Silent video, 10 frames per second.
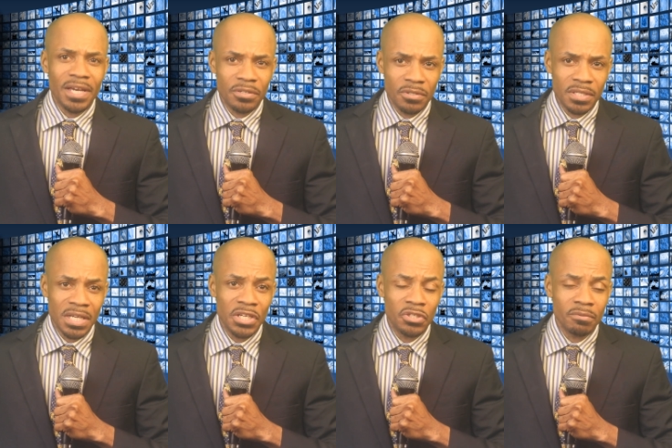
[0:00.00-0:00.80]

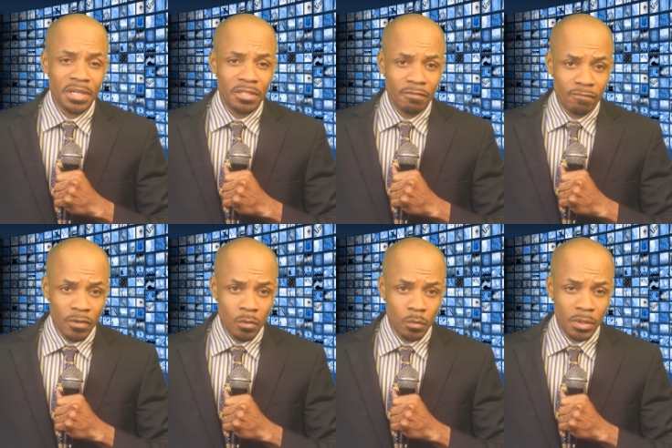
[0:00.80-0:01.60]
exercise your right to
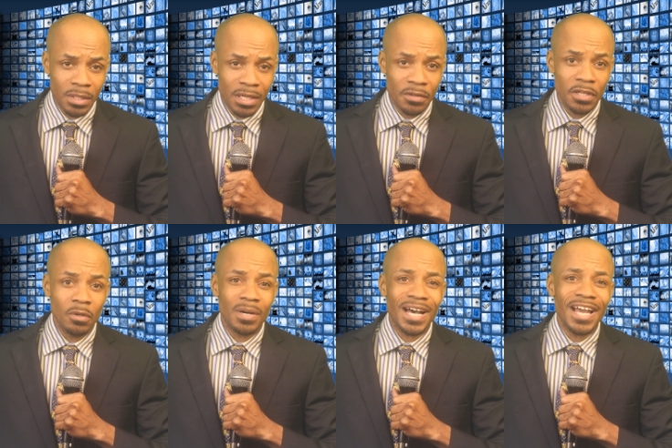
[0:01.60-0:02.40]
vote? Now, the
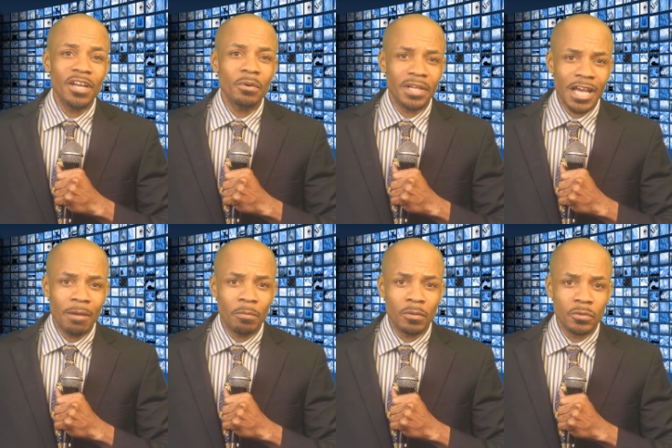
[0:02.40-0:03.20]
Ohio
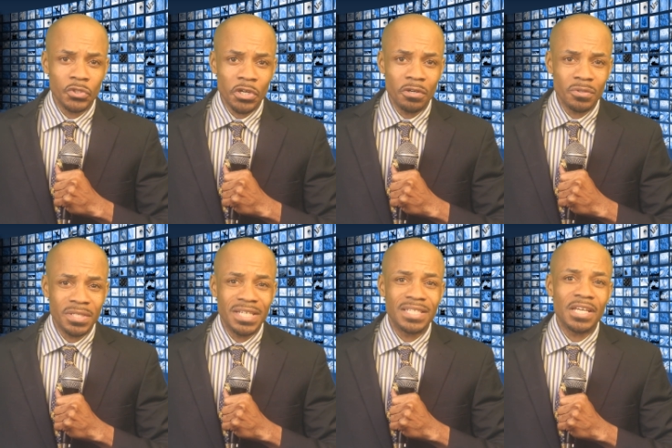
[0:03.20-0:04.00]
Capital Journal
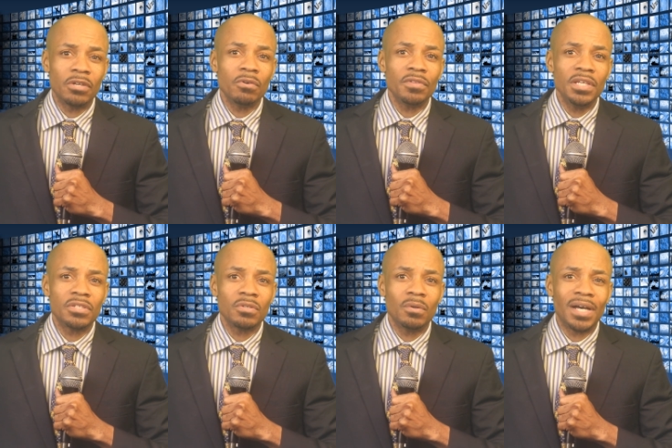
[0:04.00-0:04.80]
says that
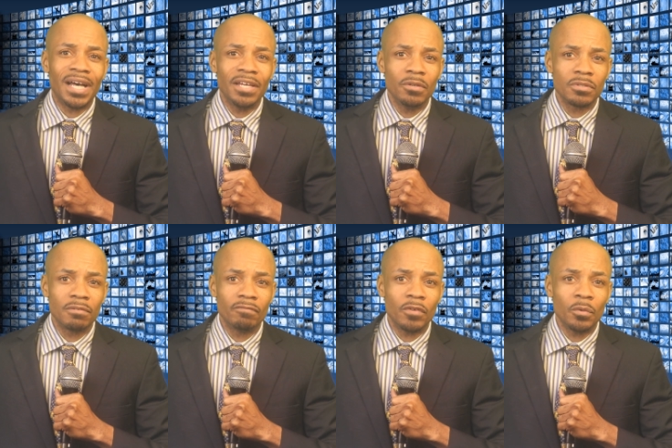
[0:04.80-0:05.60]
Northeast
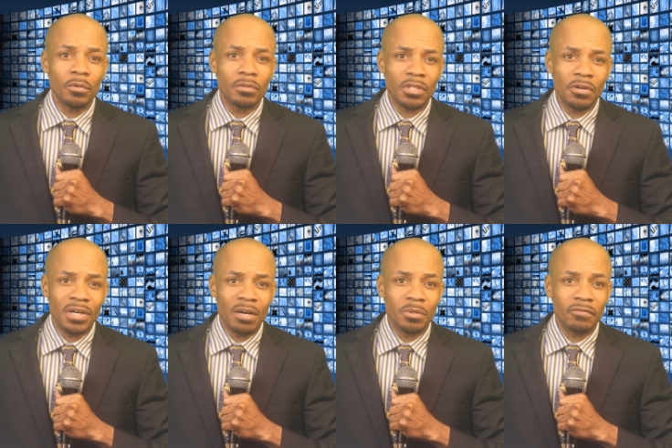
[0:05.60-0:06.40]
Ohio's voter
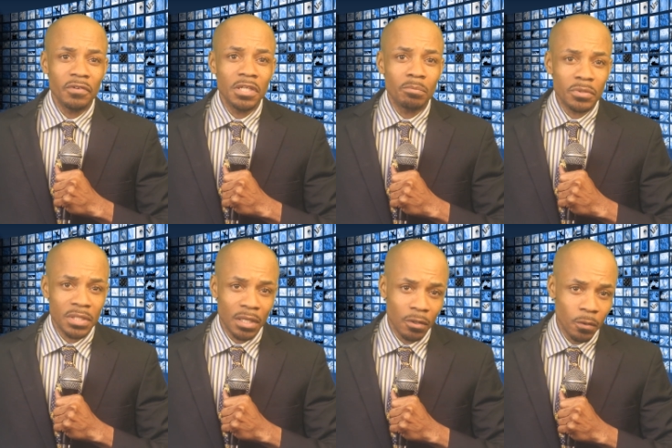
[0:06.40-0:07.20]
turnout was
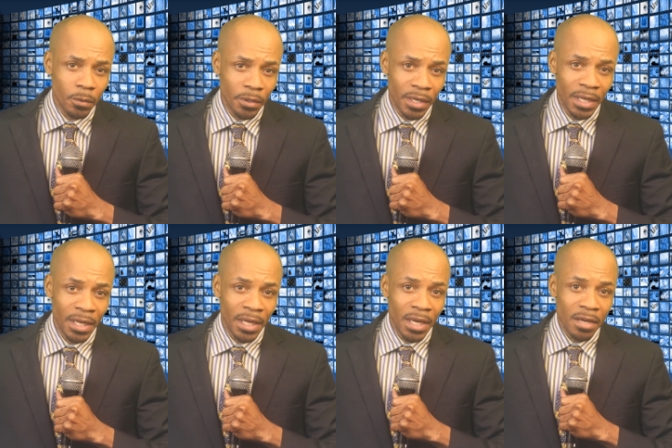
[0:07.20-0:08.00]
50% lower
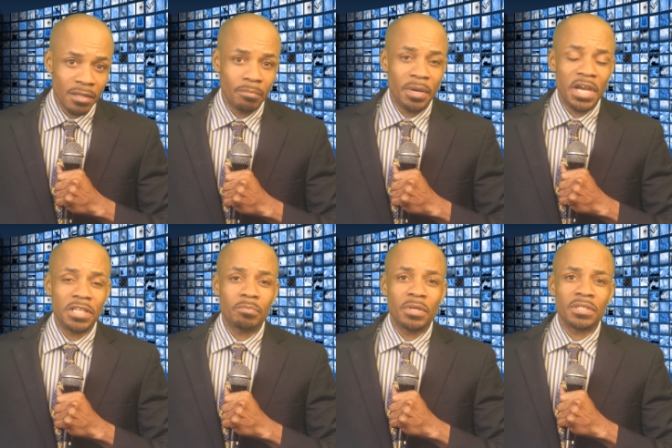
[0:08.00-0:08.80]
than
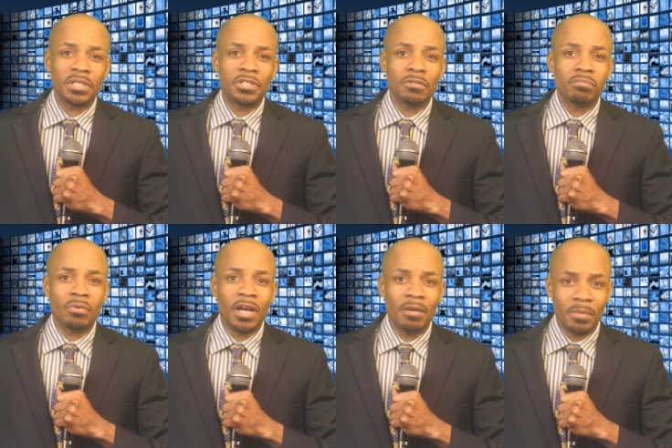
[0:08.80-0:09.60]
past presidential
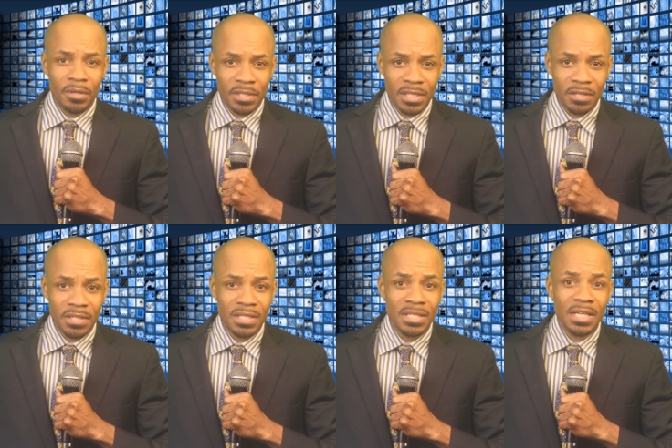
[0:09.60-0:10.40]
primaries. Now,
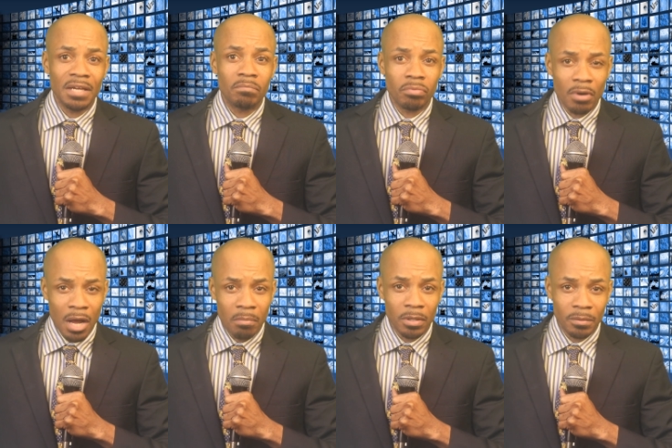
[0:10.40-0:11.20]
this is a
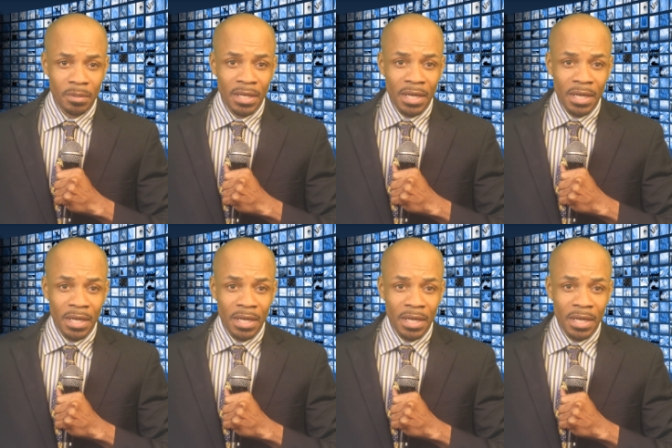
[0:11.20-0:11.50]
problem